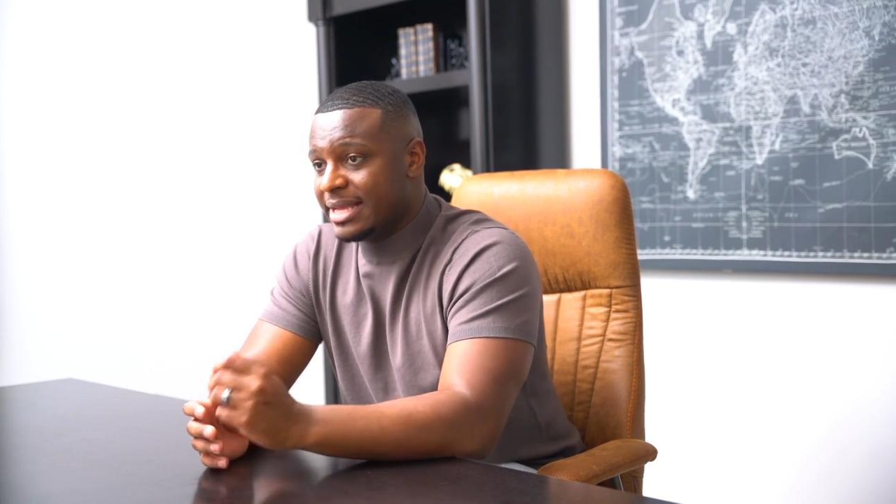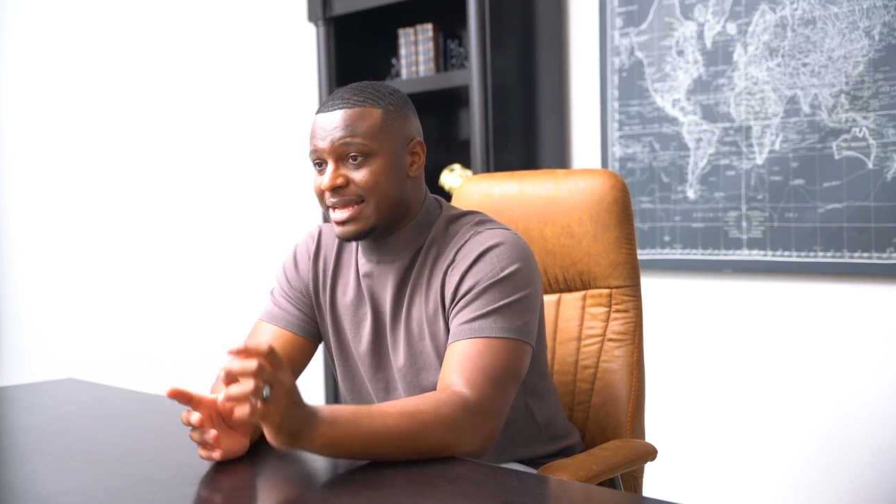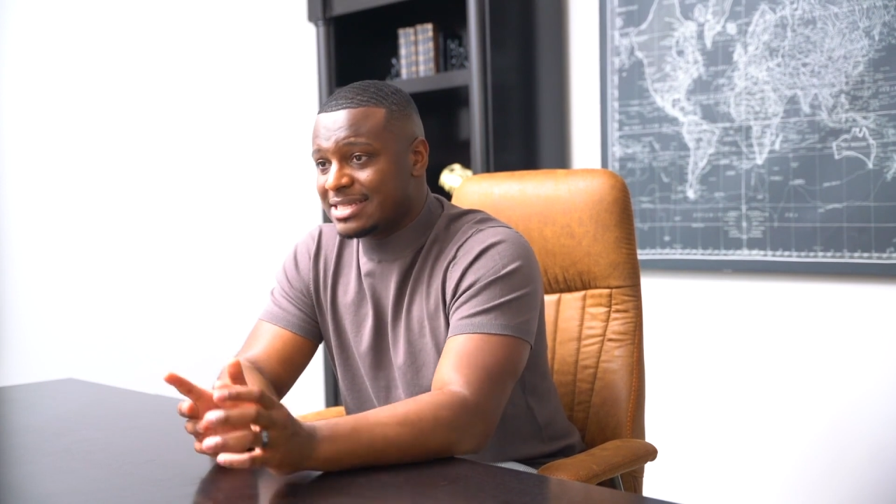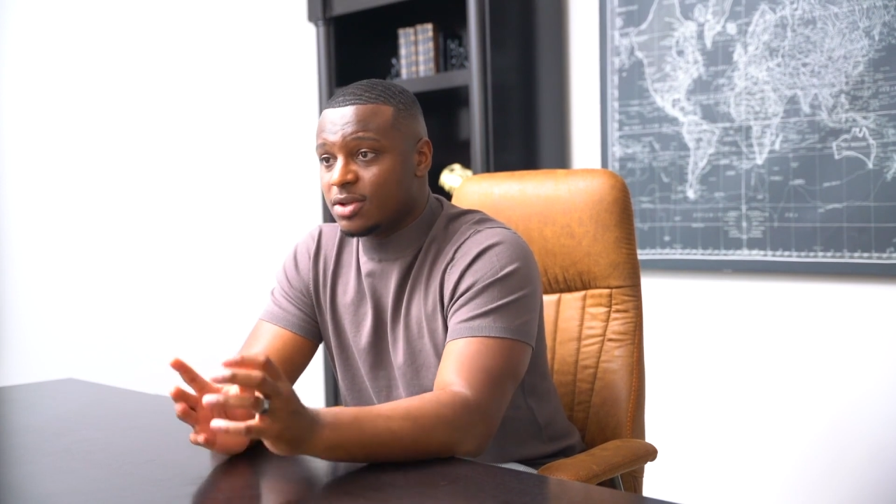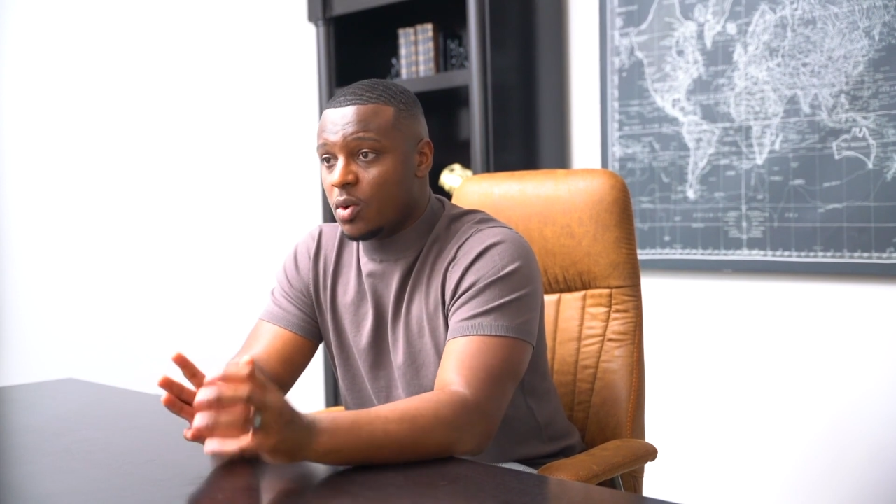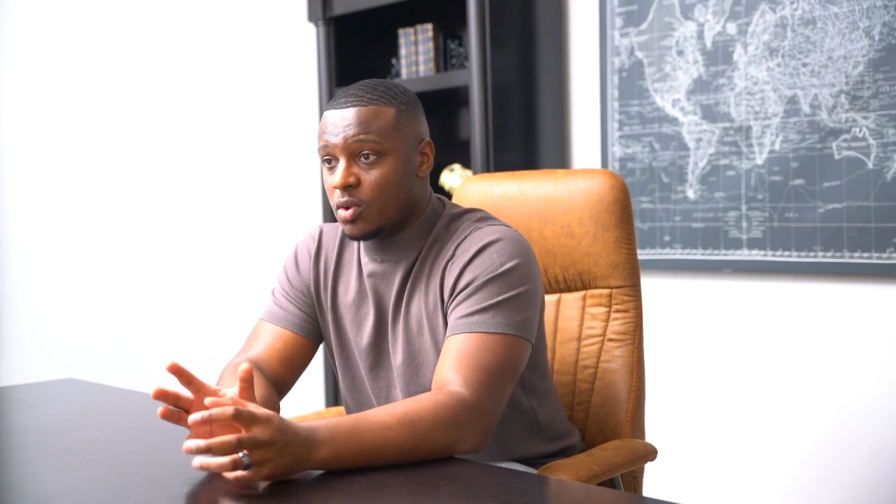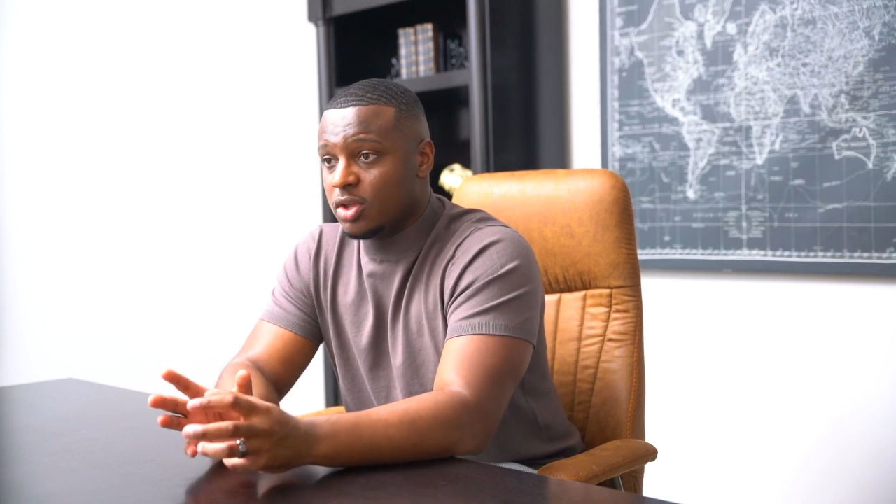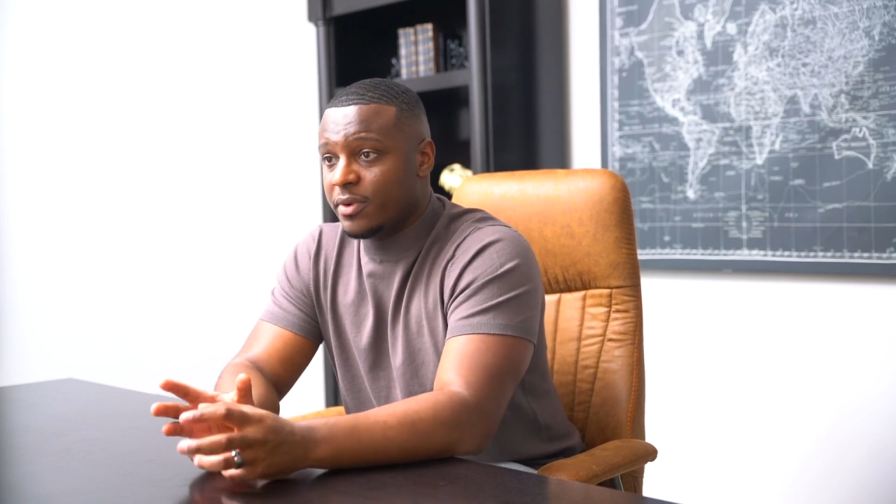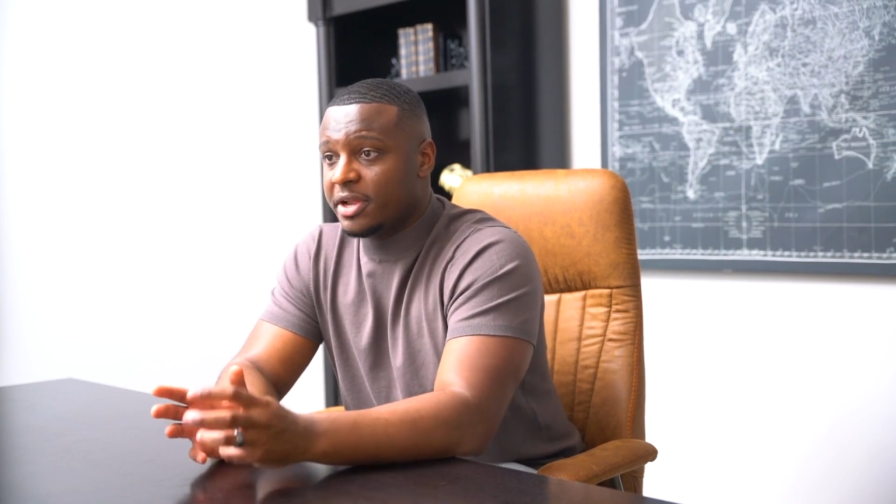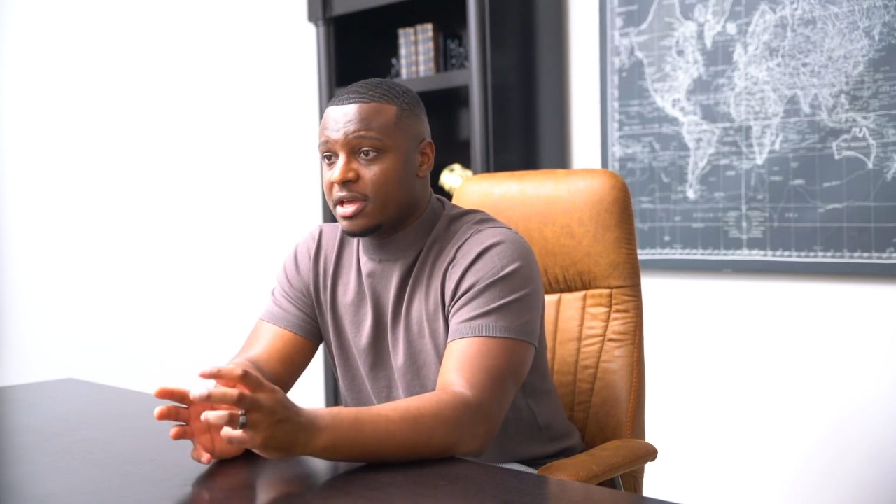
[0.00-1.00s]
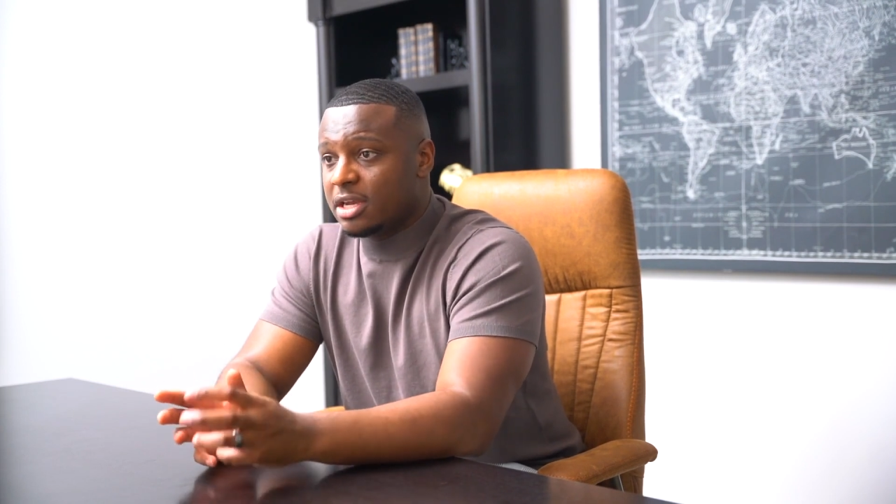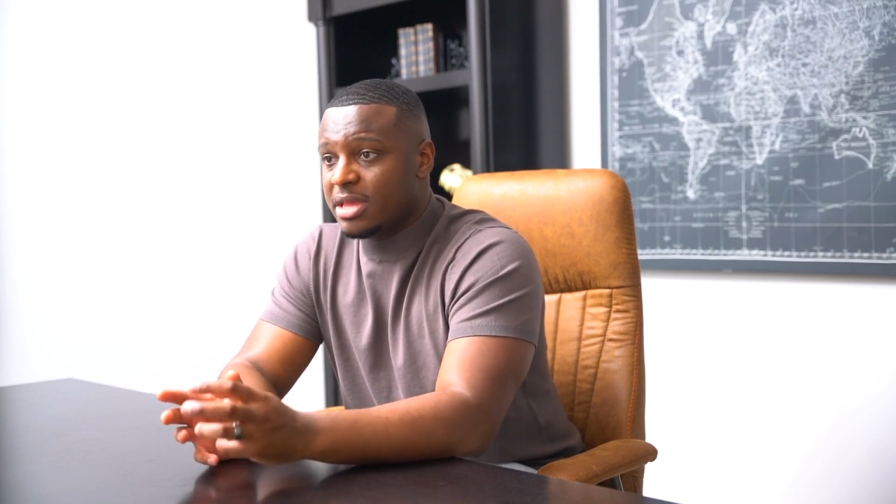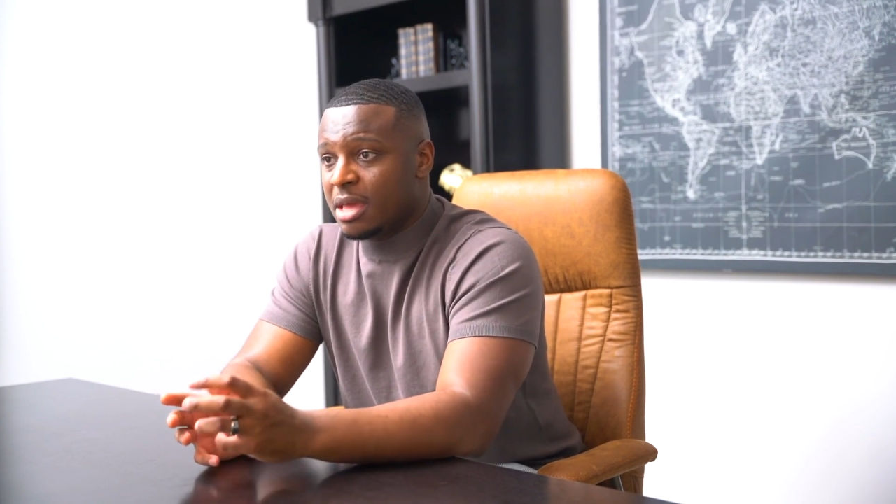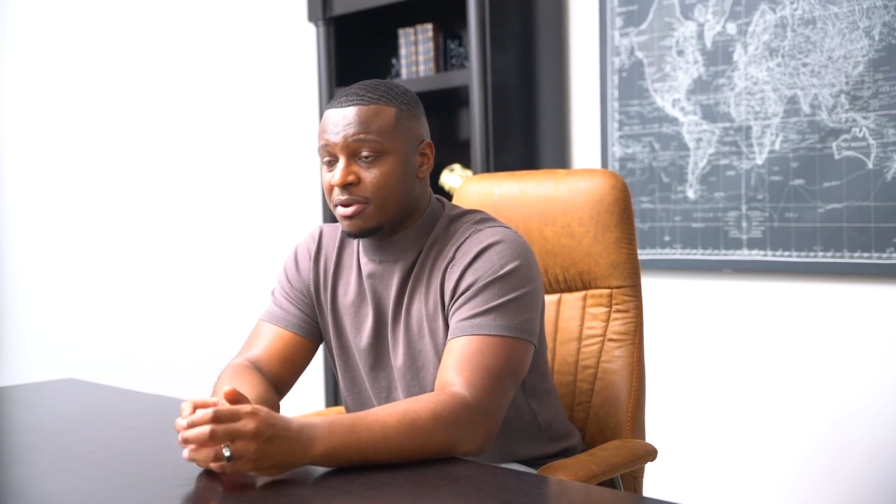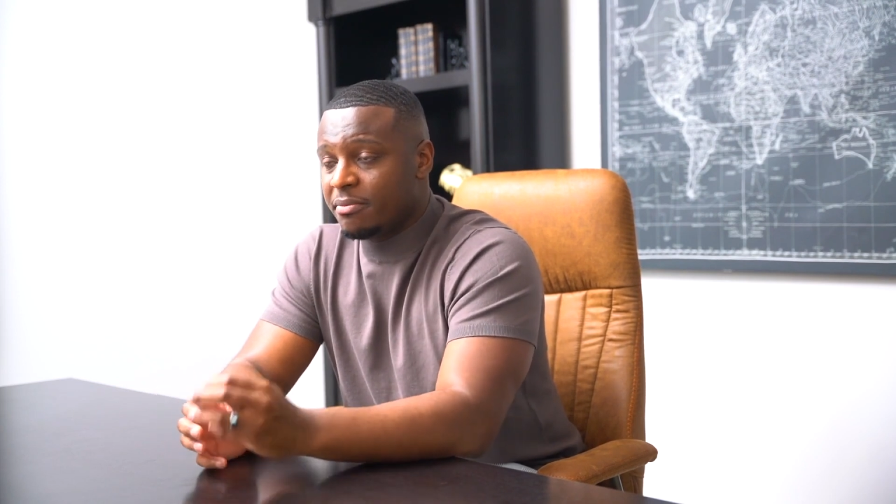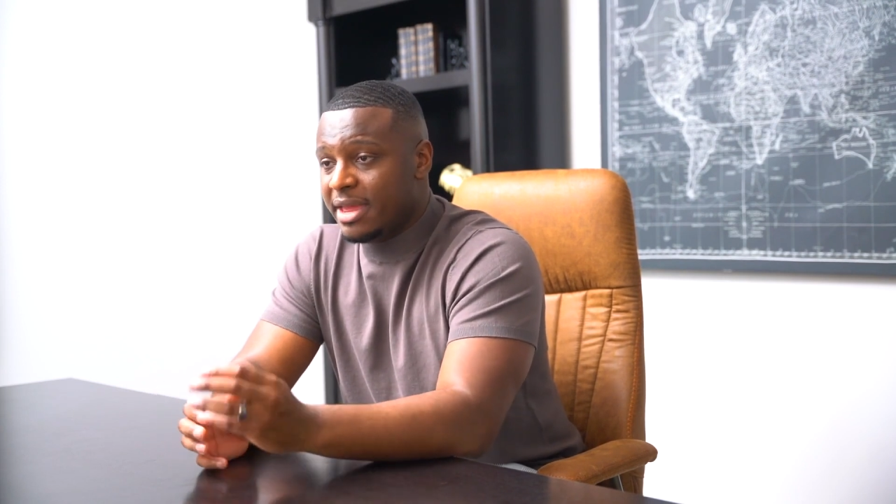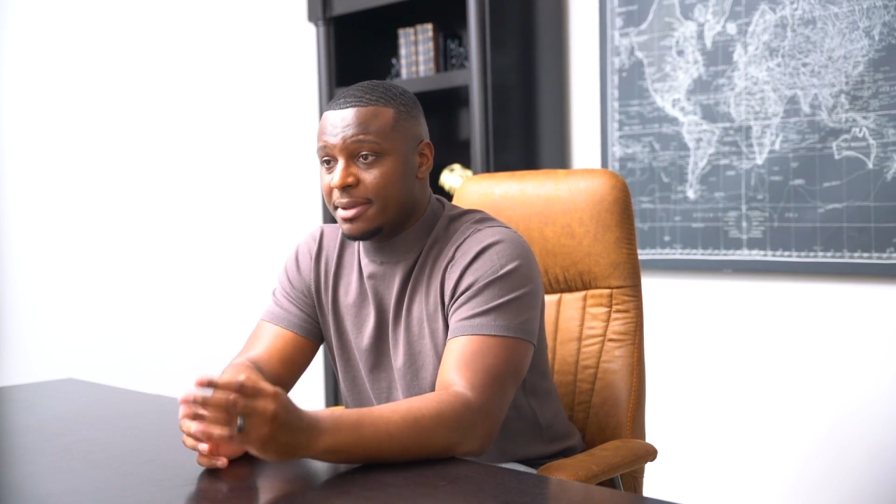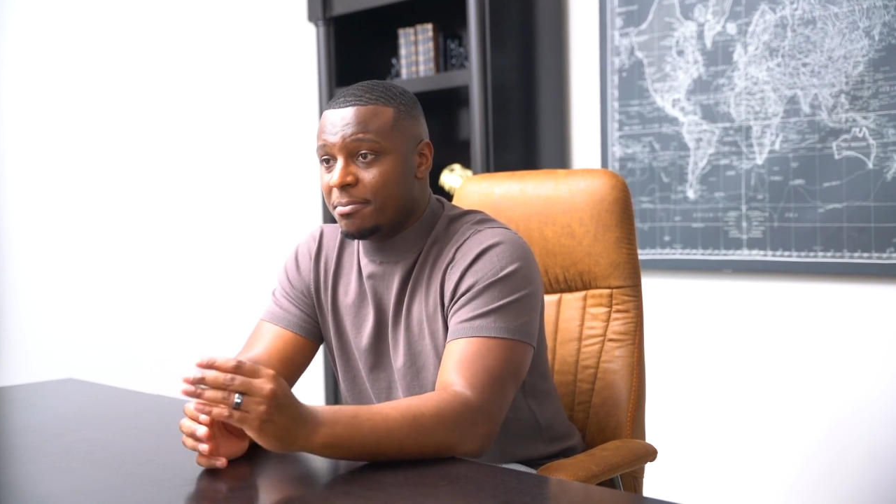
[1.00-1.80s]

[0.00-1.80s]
That's the only way you're going to be able to make